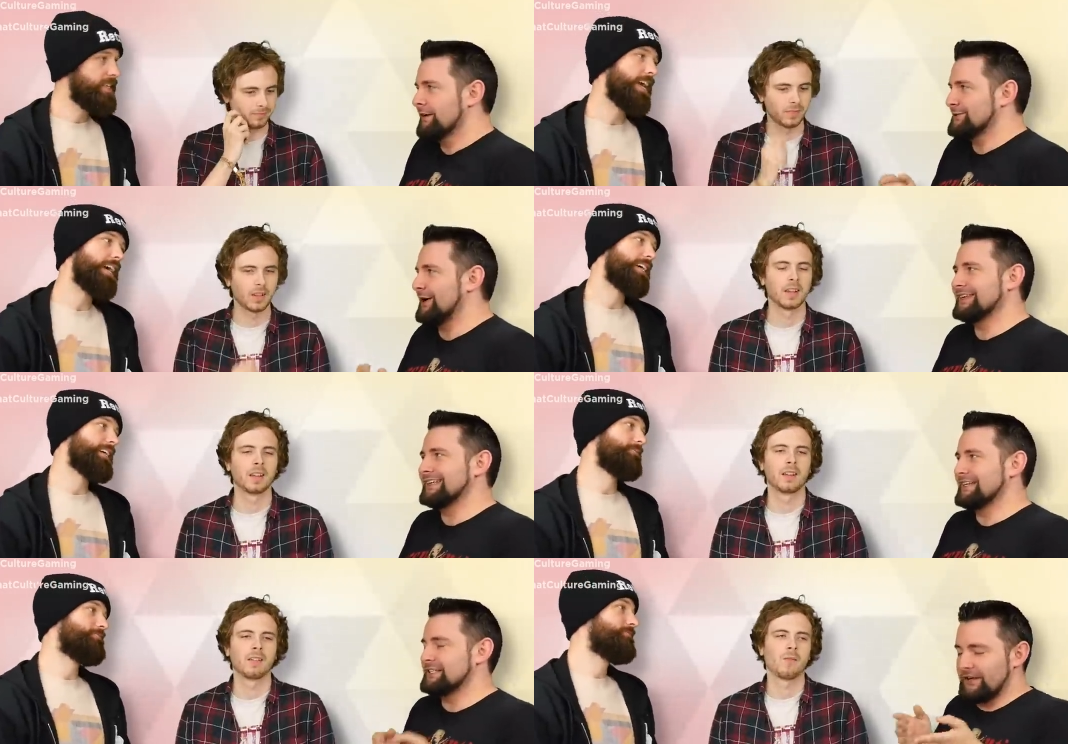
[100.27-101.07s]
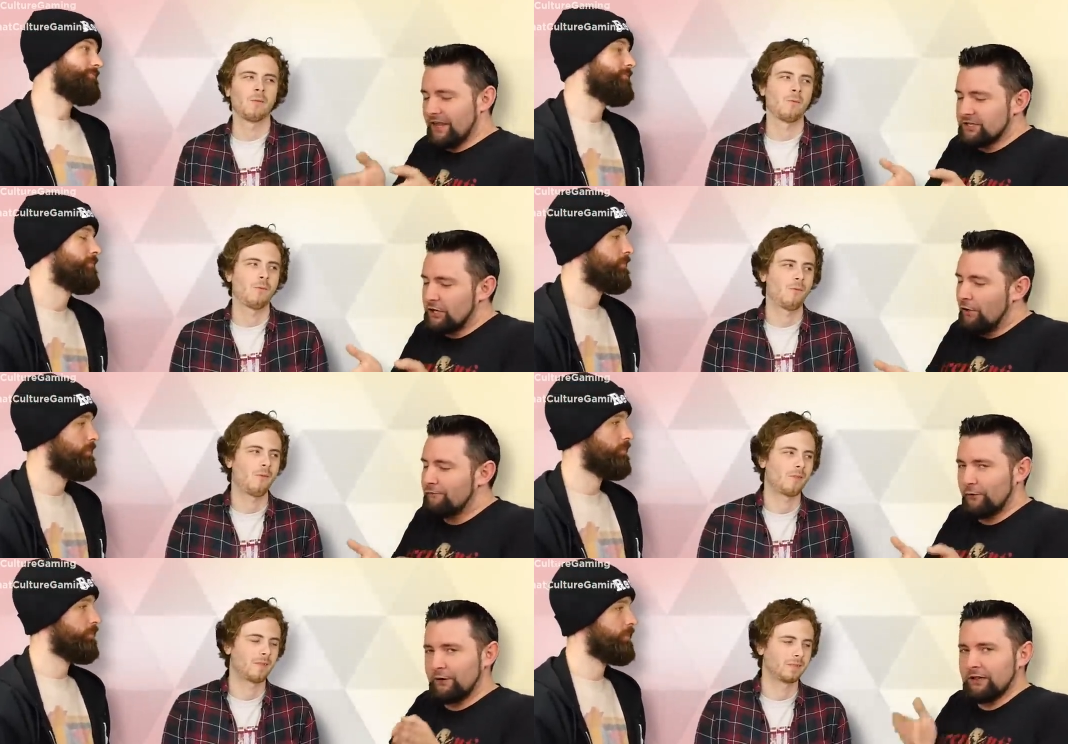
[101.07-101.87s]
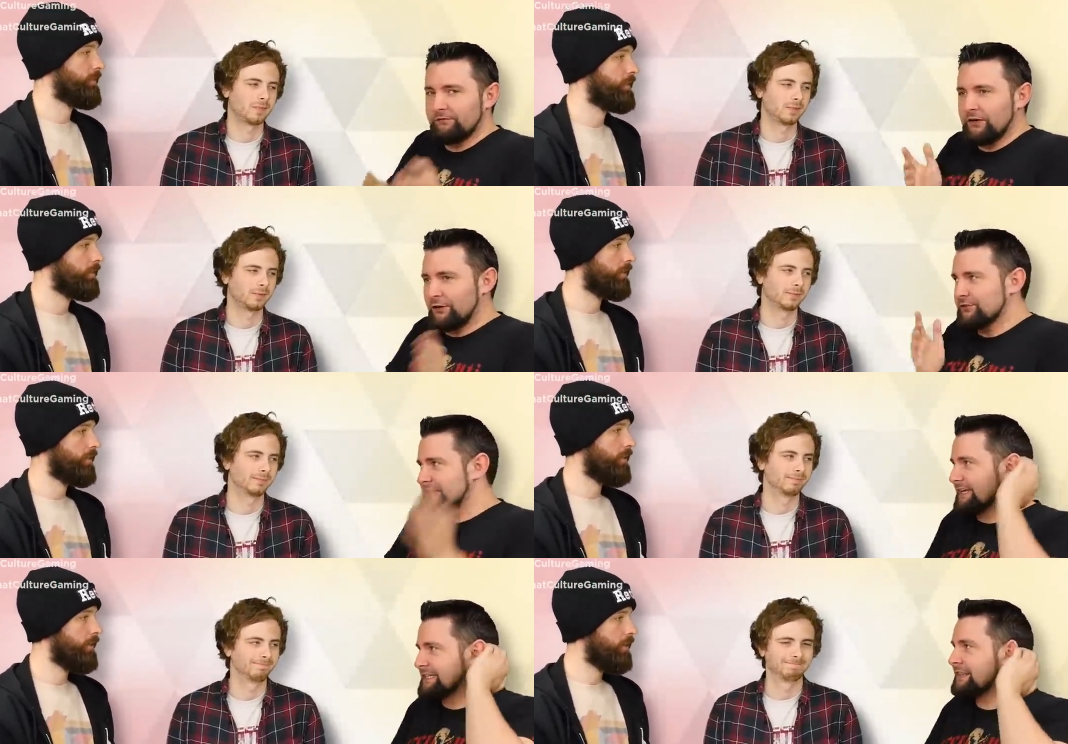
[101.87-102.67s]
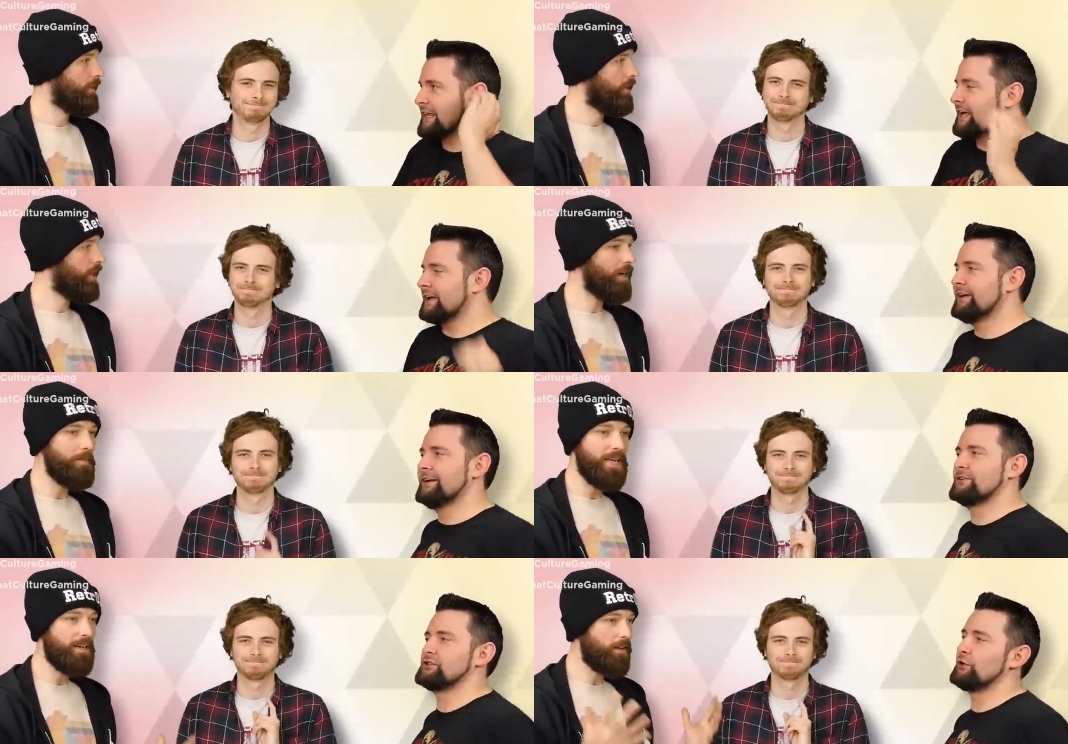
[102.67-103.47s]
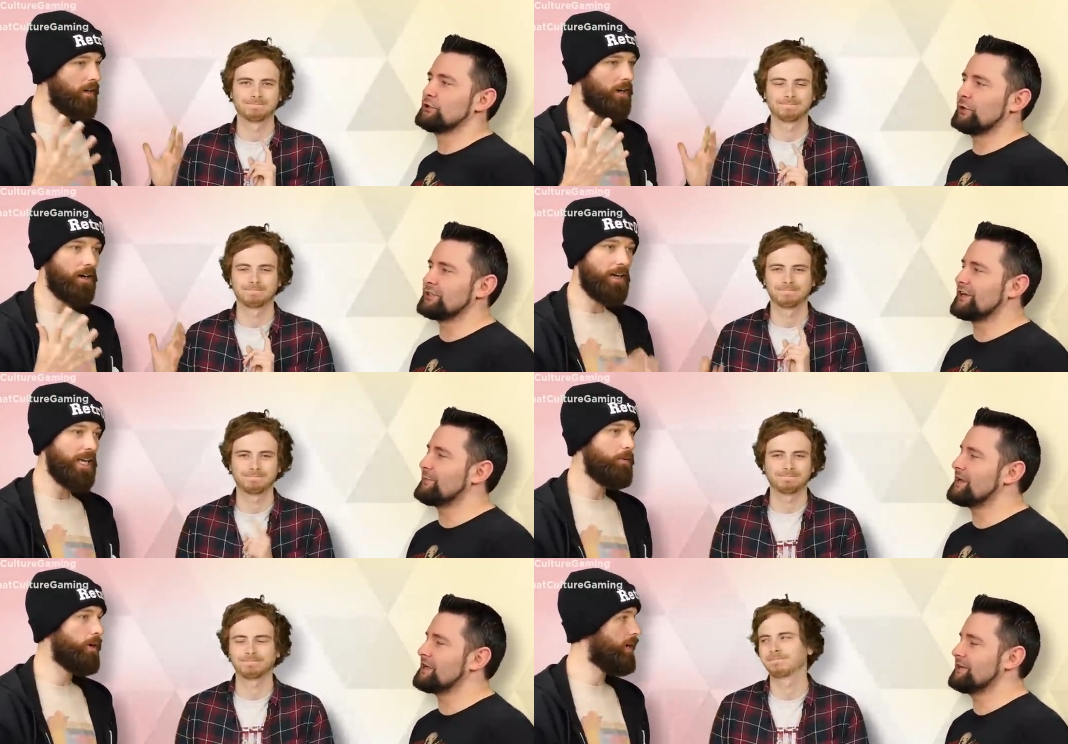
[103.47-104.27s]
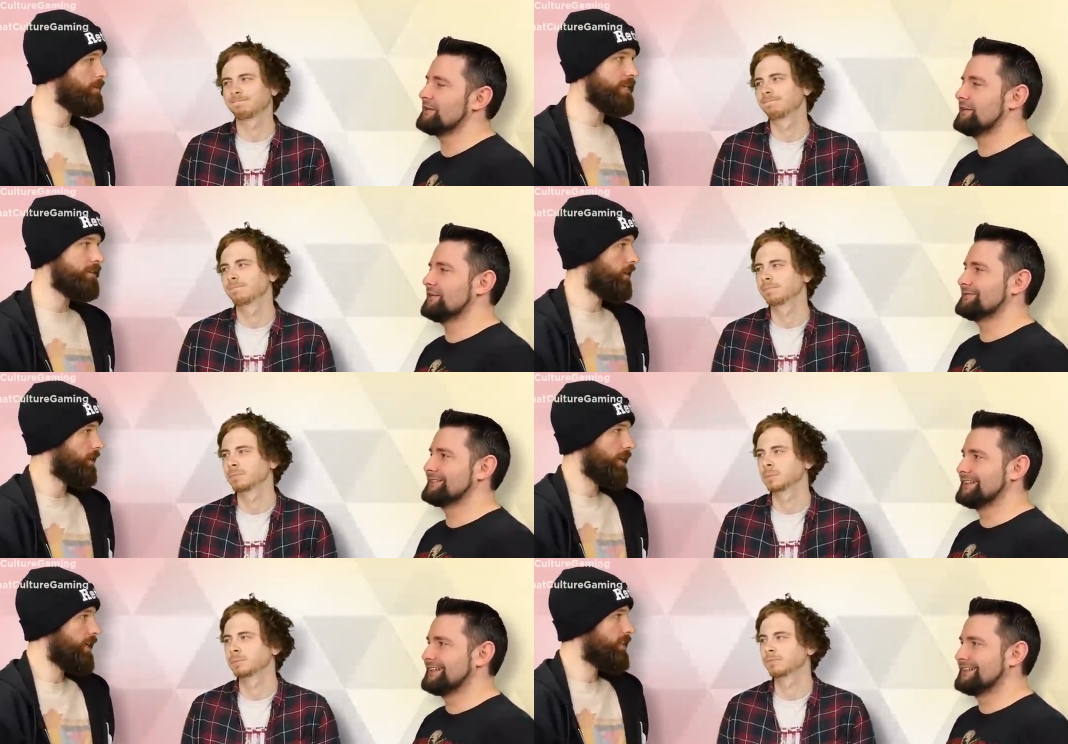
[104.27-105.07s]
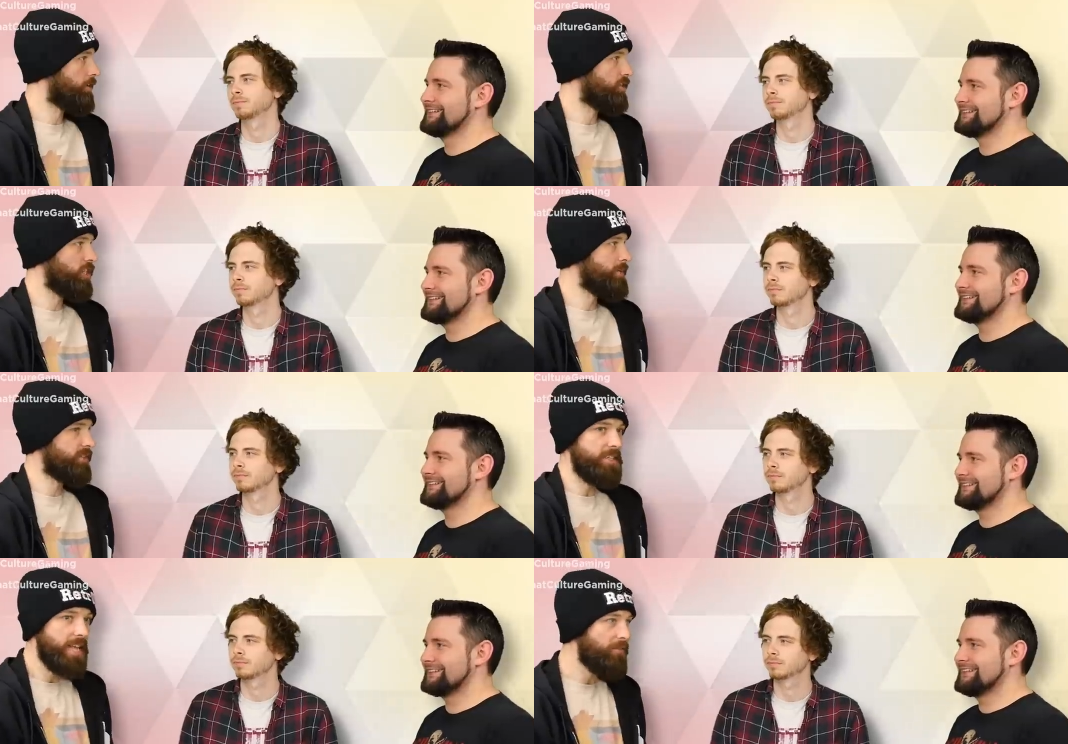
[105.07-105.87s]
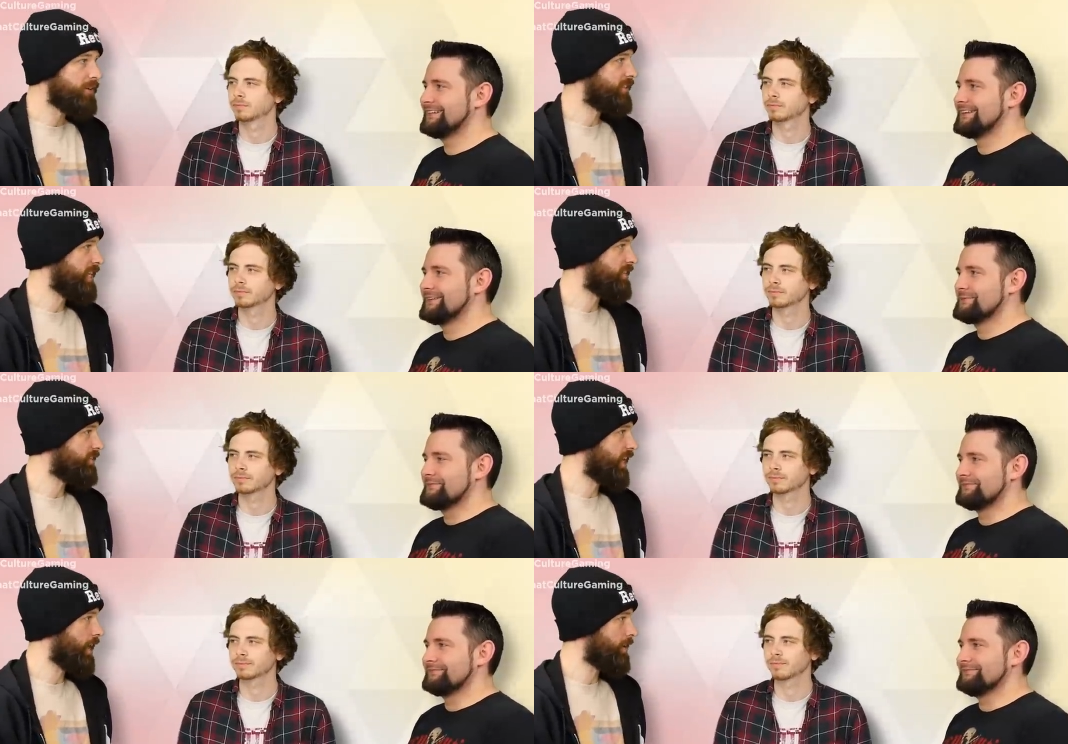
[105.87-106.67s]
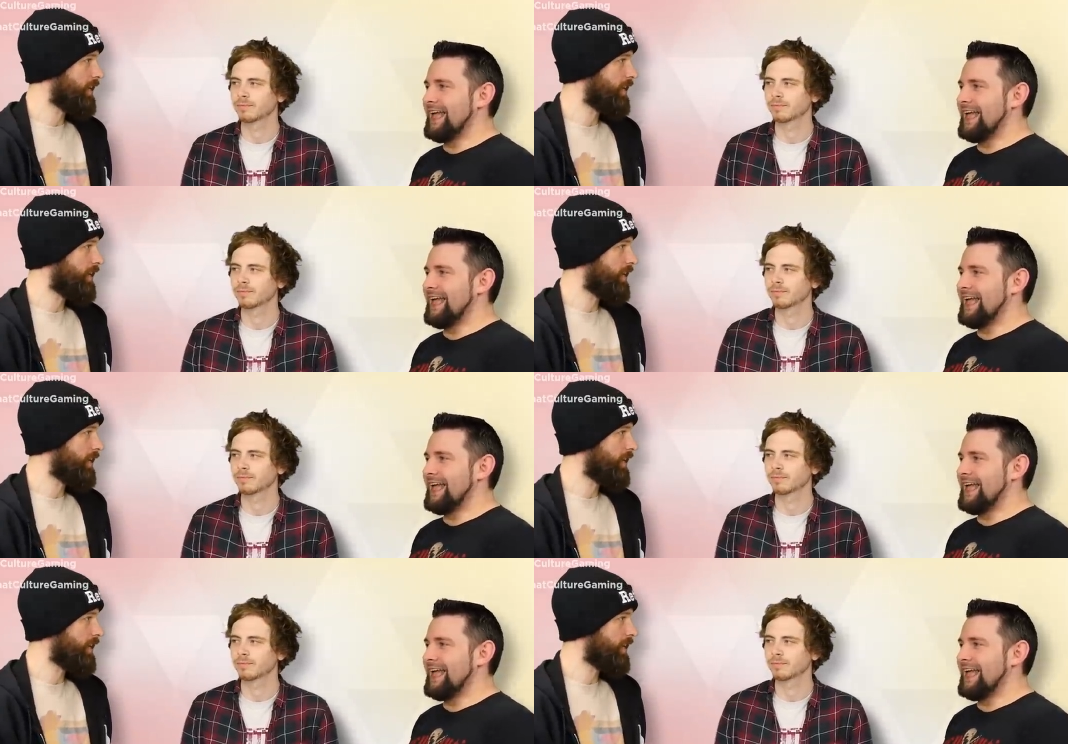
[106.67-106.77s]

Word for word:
Speaker 1: So I think there's a, there's enough for a little vertical slicey thing. I mean, show us uh, what it's ah, going
Speaker 2: to be. I mean, Hideo Kojima's never teased out a